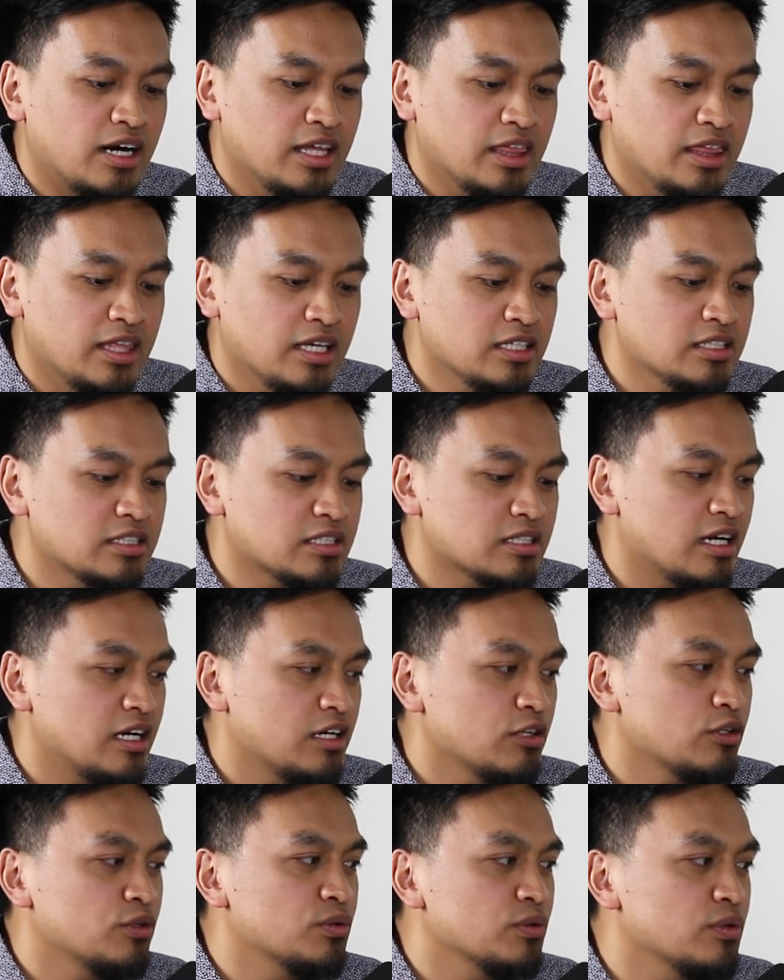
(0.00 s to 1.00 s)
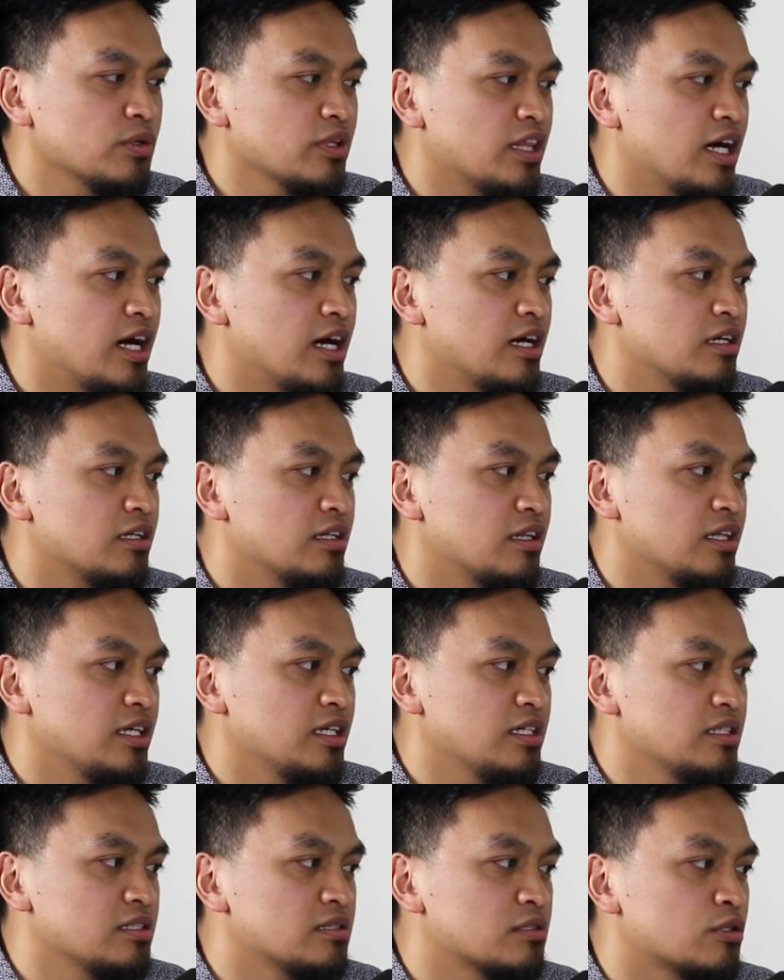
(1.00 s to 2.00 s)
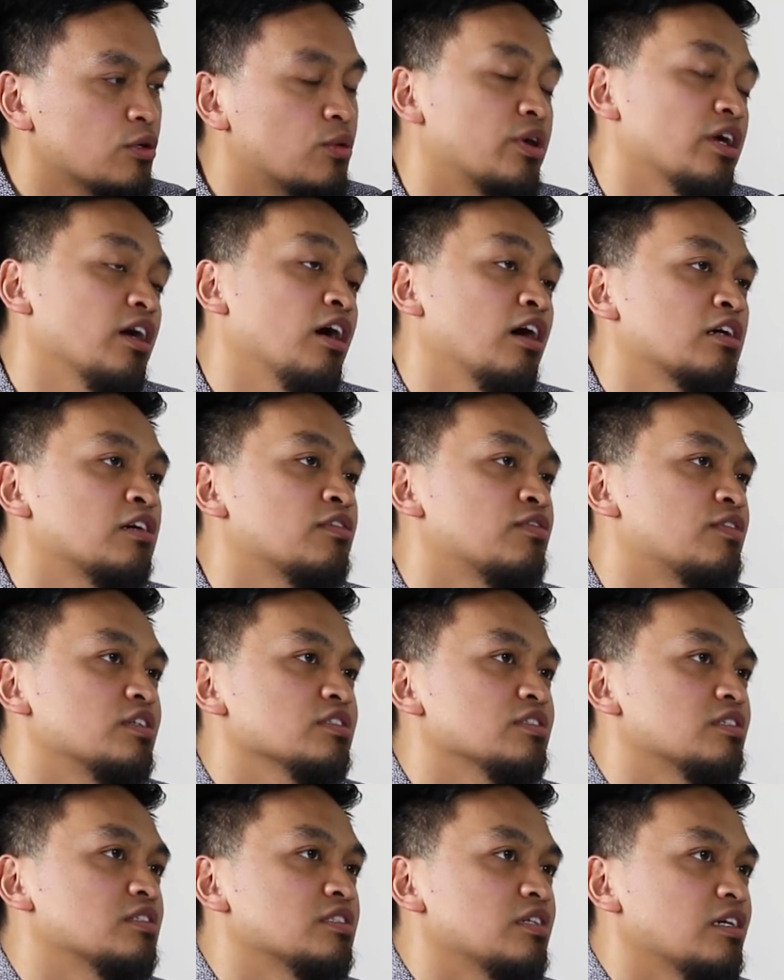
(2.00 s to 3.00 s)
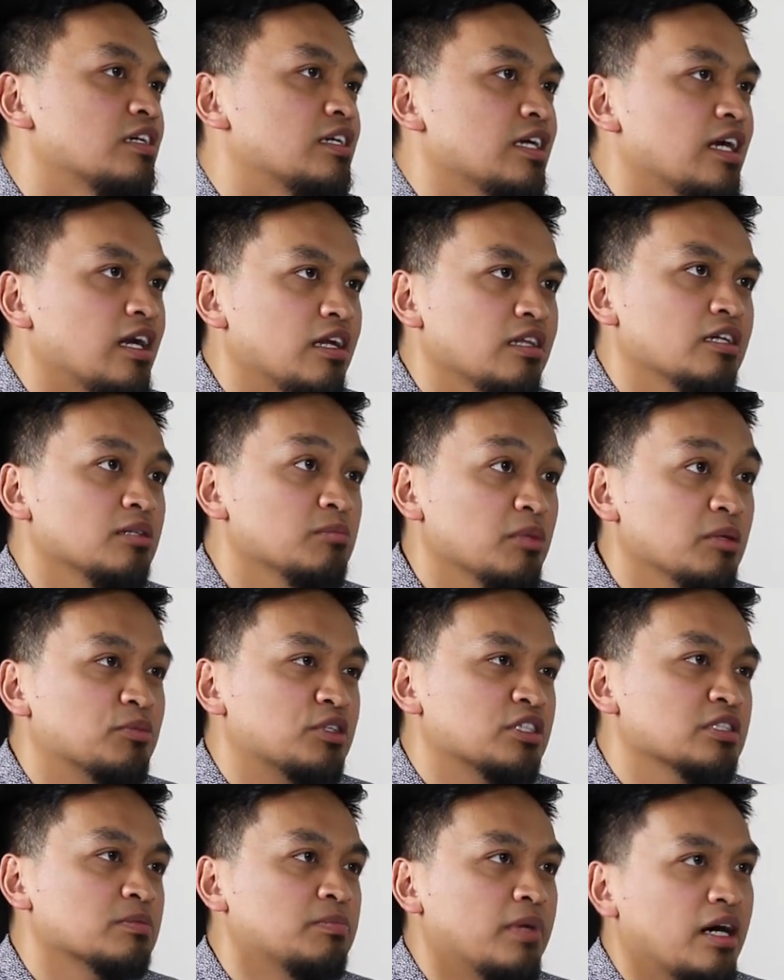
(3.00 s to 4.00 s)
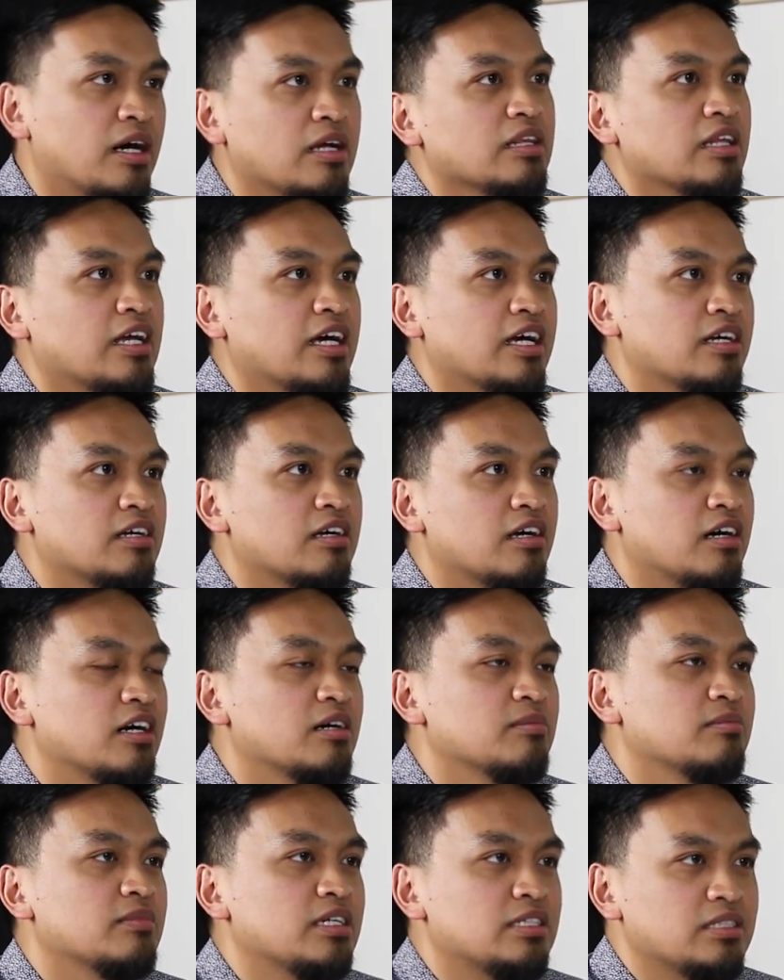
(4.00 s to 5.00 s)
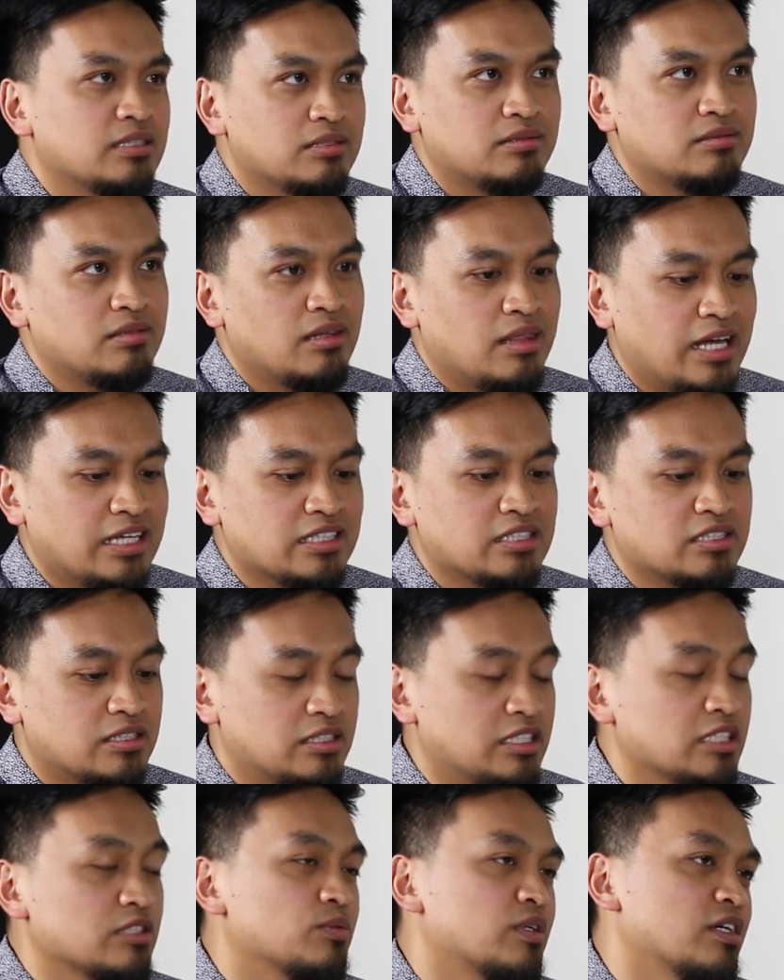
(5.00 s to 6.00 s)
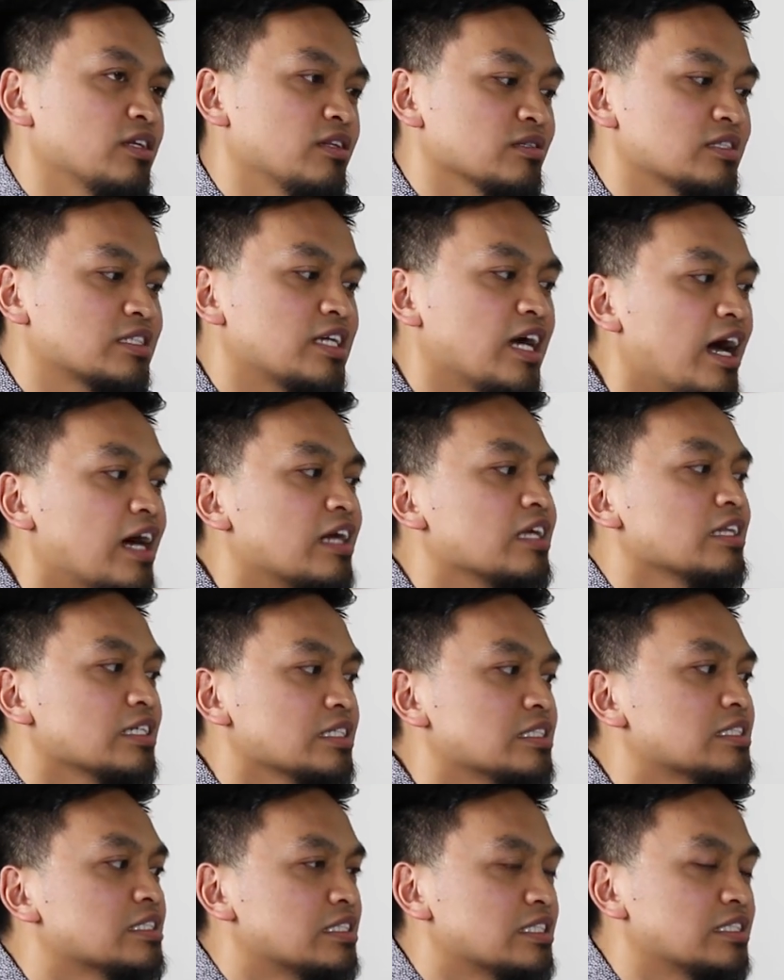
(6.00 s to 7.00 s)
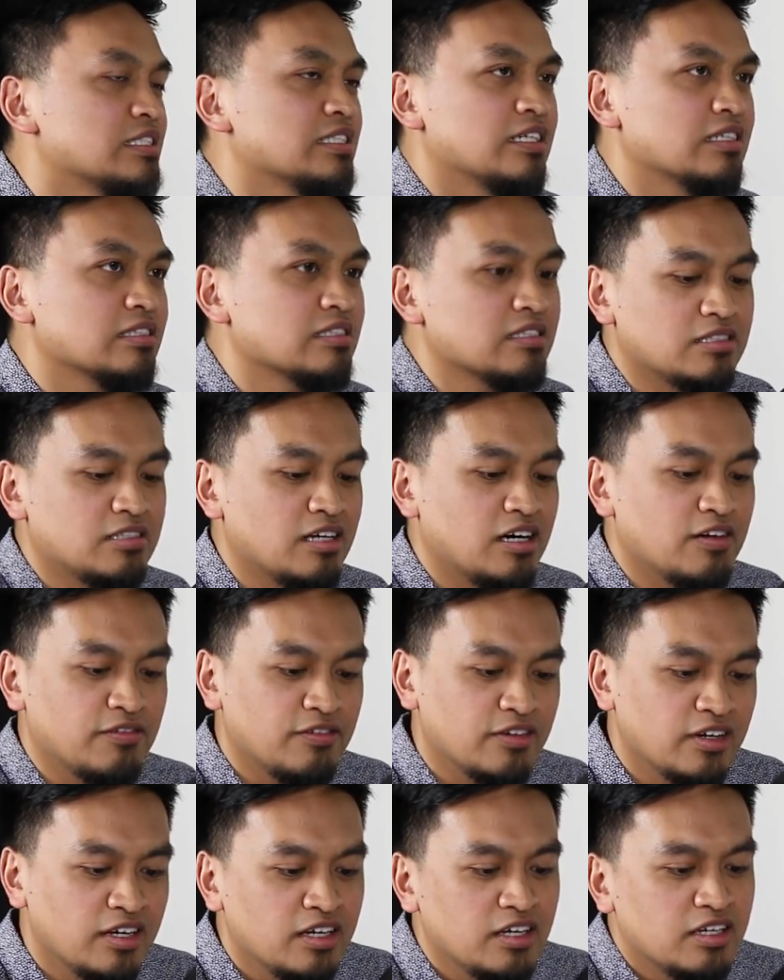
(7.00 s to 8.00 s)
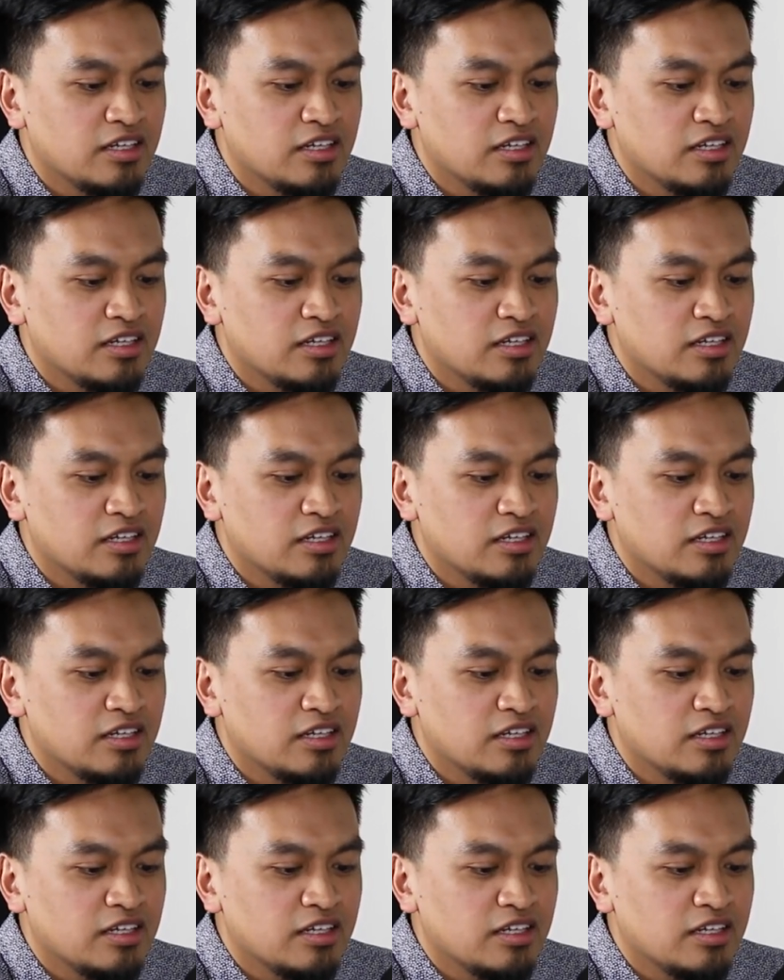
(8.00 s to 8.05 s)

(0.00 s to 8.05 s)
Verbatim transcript: I think it's kind of cool that these choreographers are starting to get a little bit more spotlight, mm-hmm. um, and that's just one of those catalysts and stuff.